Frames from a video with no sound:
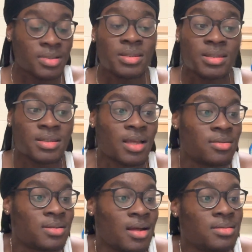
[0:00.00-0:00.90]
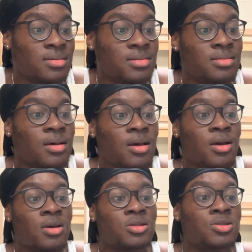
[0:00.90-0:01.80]
societal challenges.
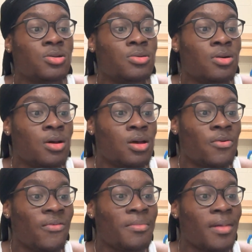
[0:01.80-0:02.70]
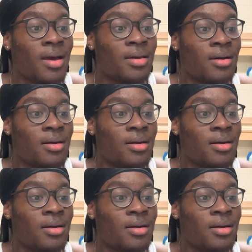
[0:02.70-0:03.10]
So within my